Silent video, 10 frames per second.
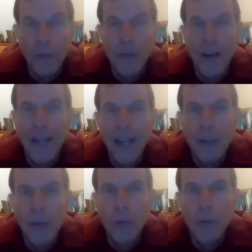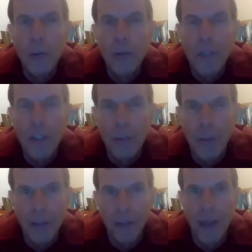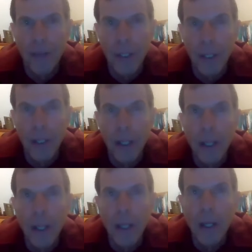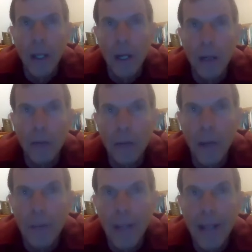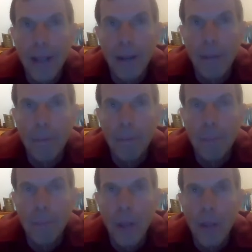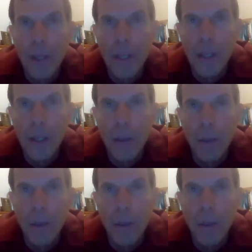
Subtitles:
find out who's going to be your best advocate. Some like the,